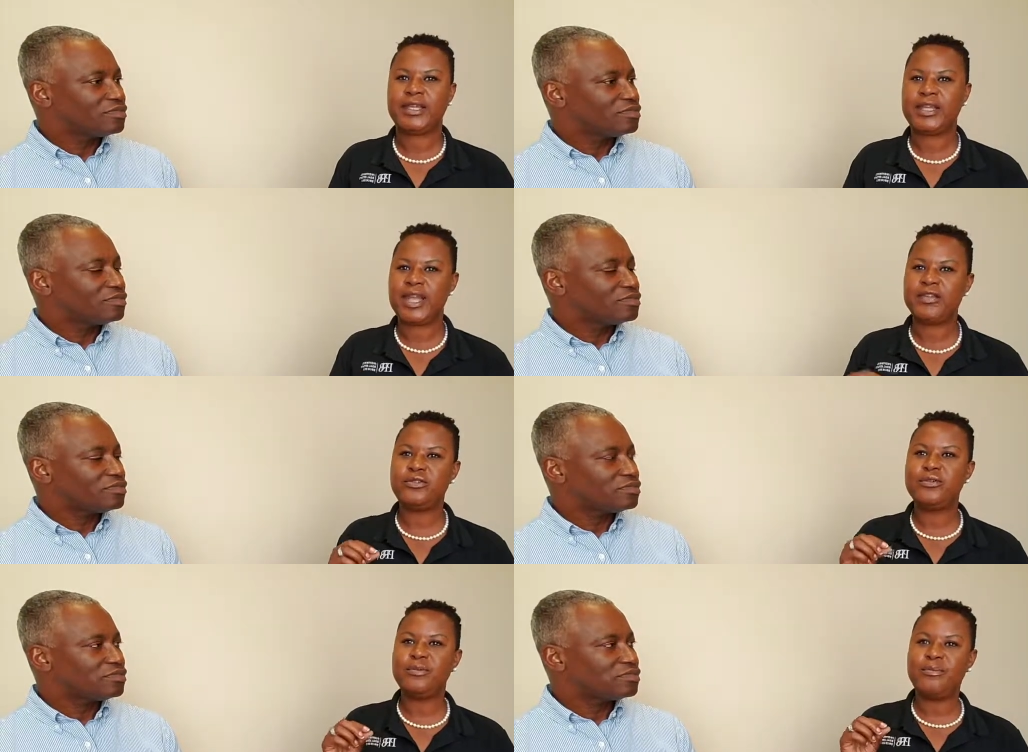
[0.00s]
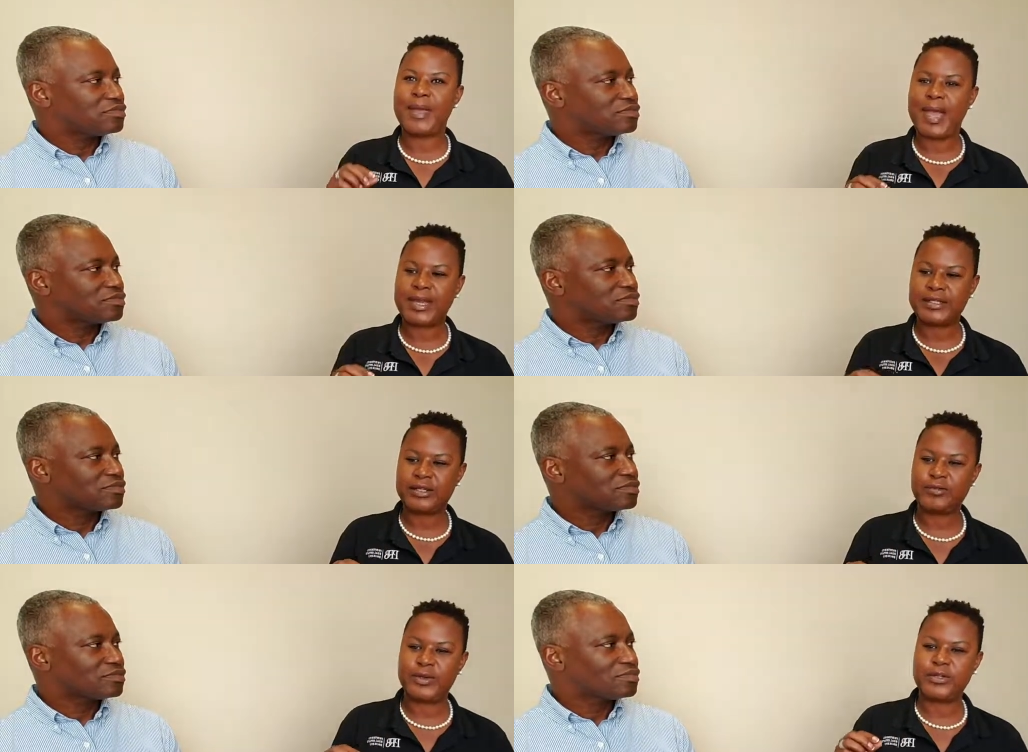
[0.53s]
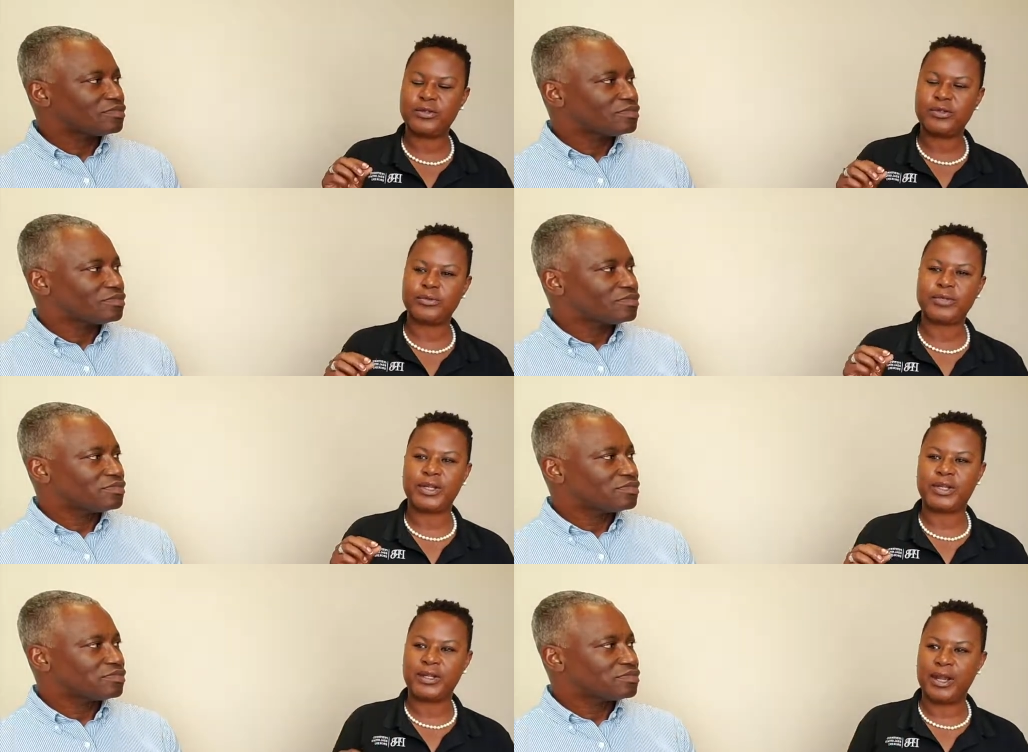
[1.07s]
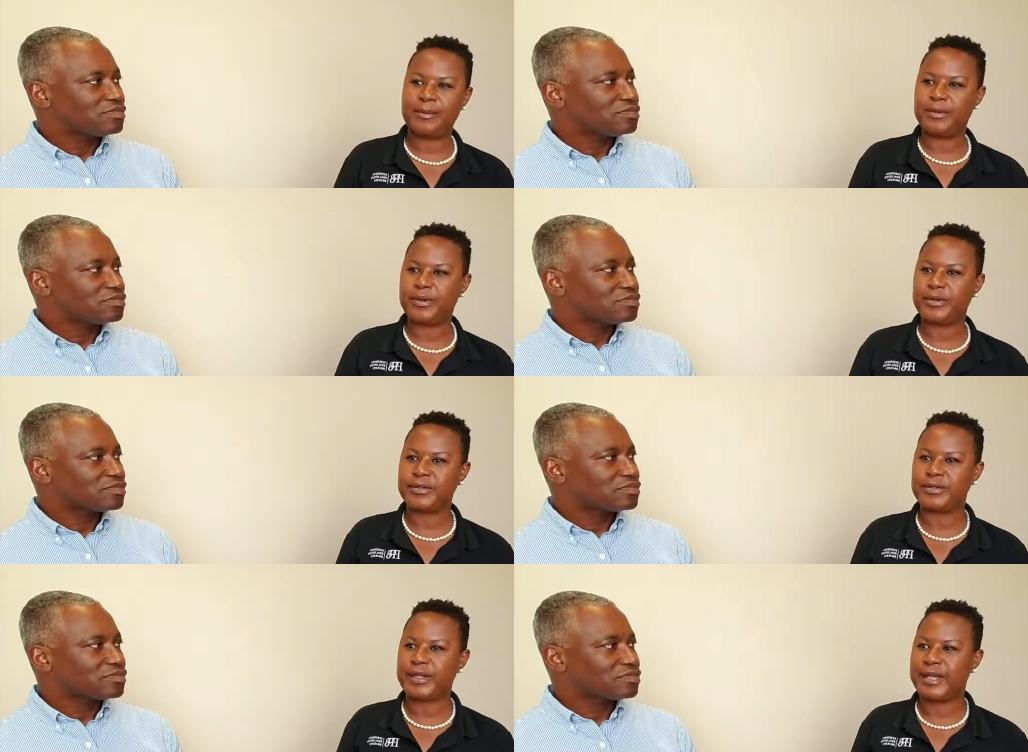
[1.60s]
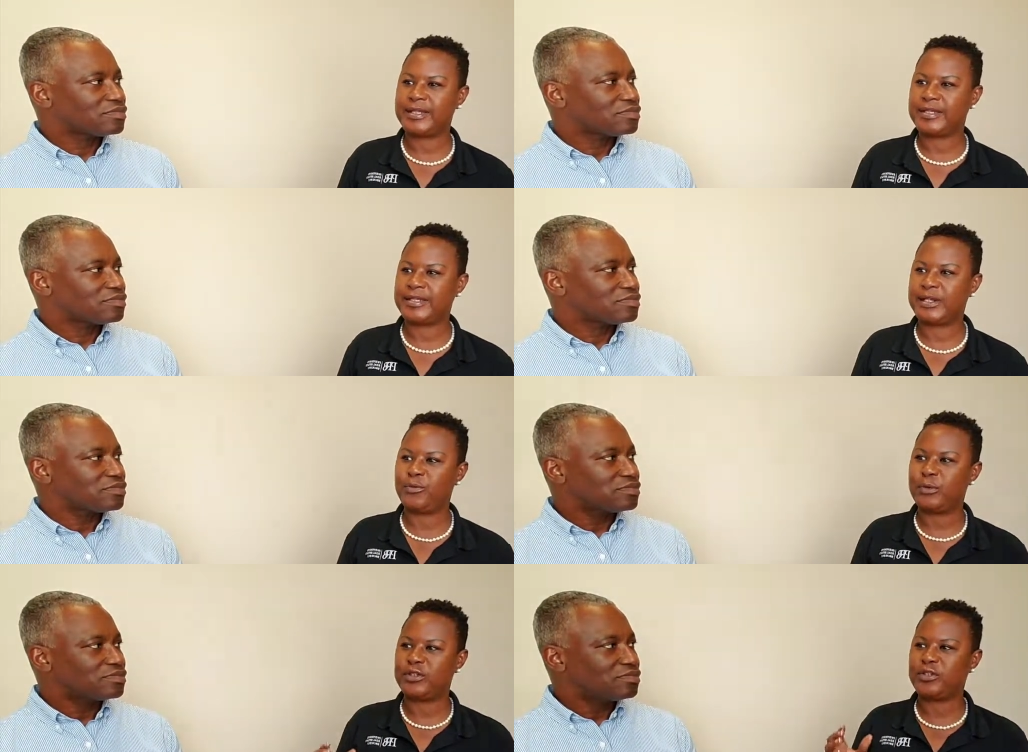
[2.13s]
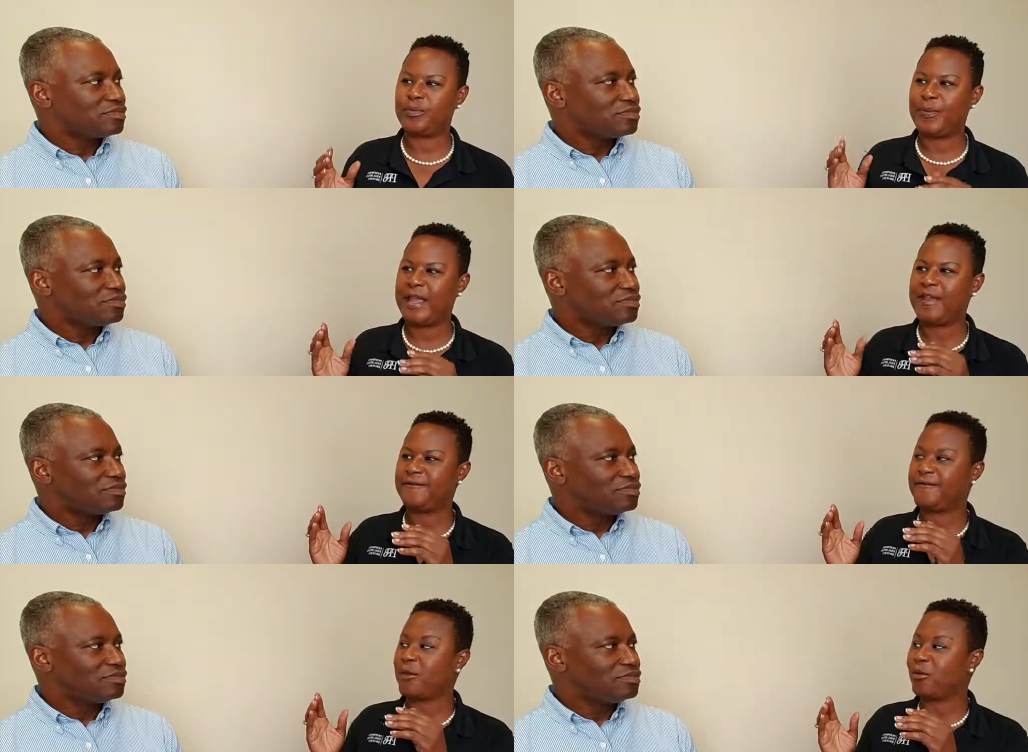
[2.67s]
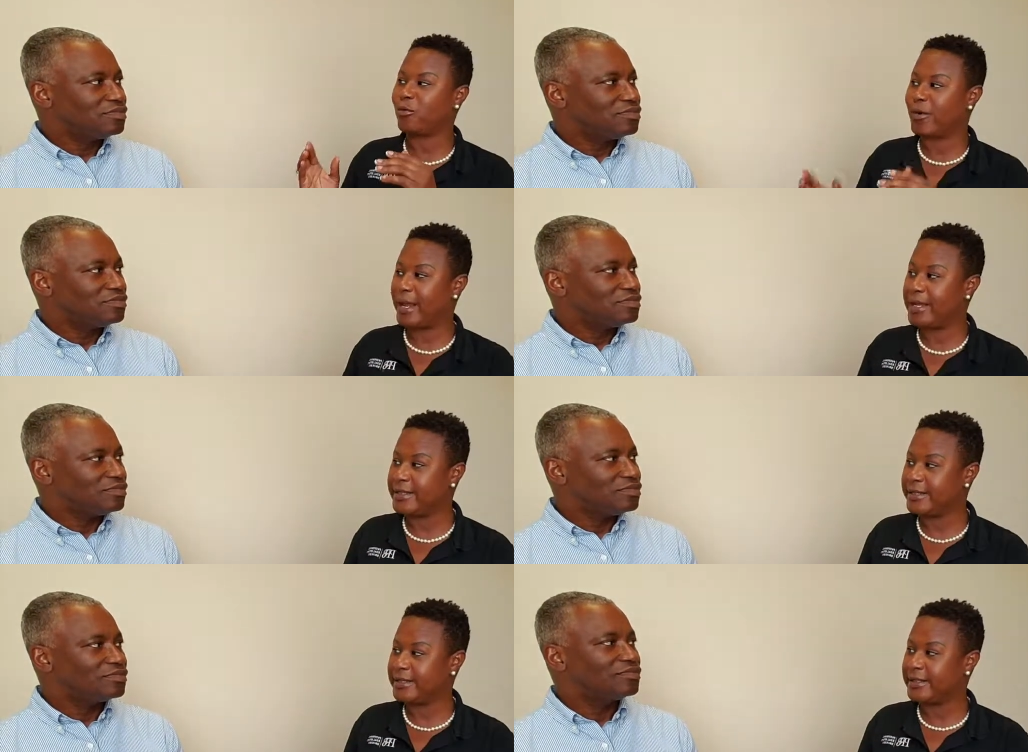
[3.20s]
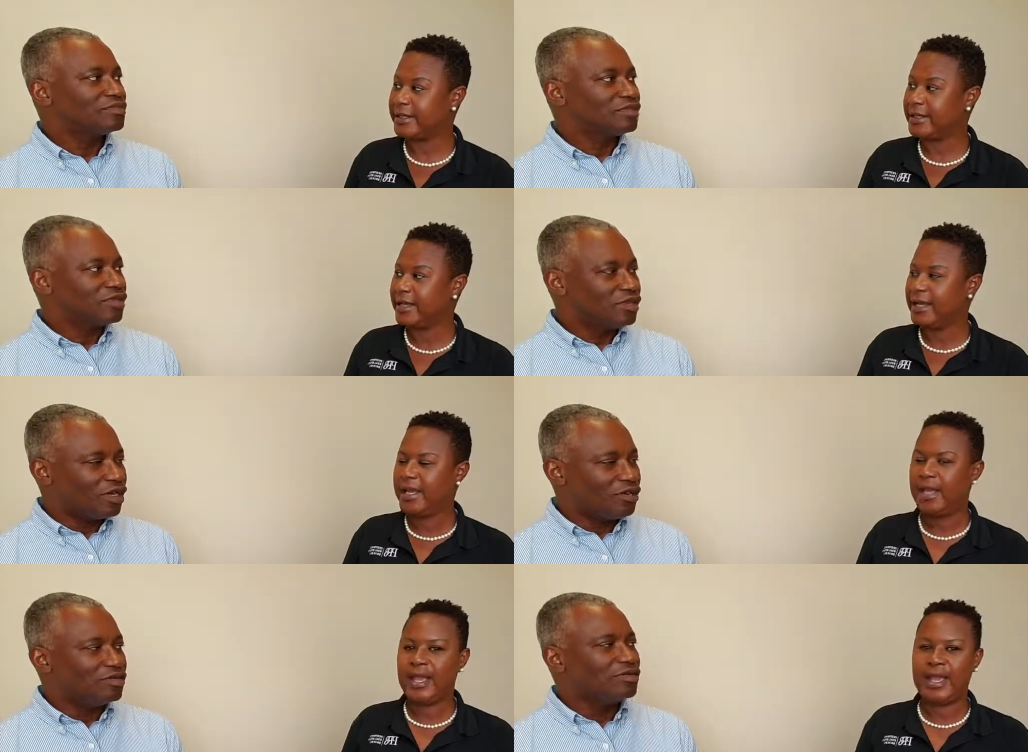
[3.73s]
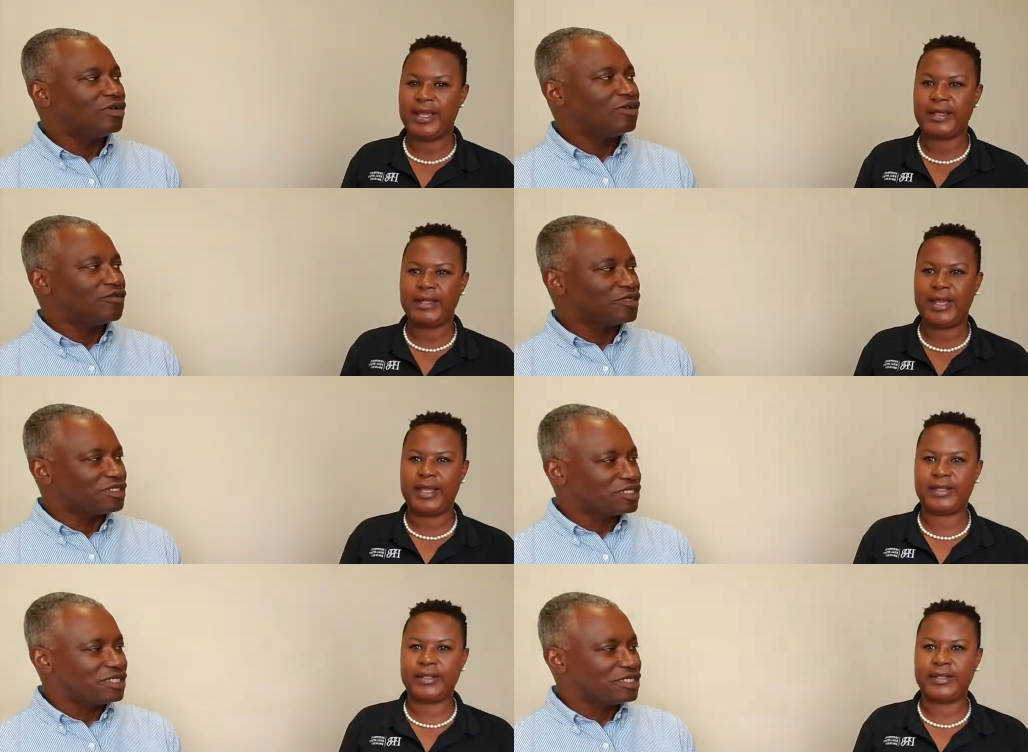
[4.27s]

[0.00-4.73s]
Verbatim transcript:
Speaker 1: Can you imagine when you do the numbers and see what you're paying for rent? And, Over and,